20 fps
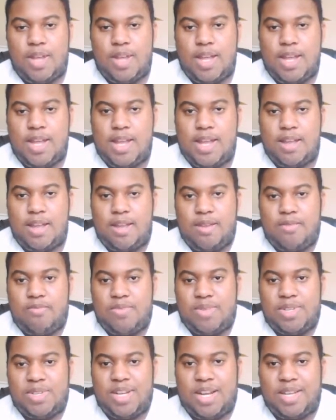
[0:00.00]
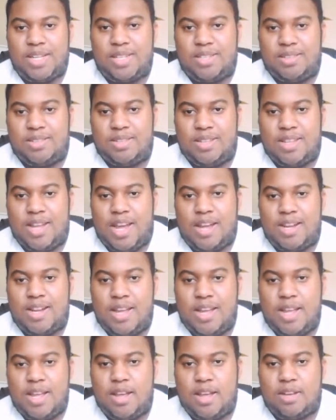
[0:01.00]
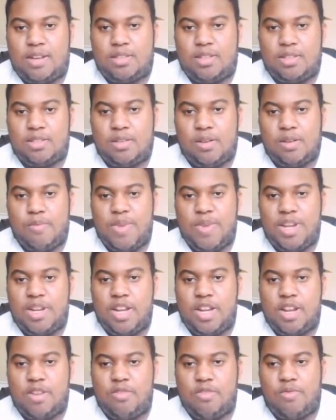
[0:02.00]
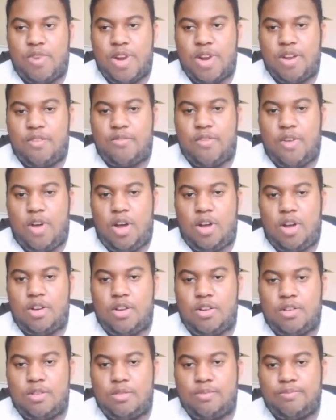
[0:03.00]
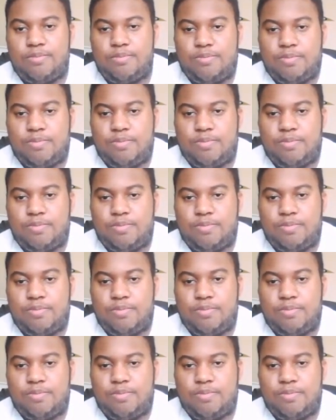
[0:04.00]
he besides that, he has also competed in Ring of Honor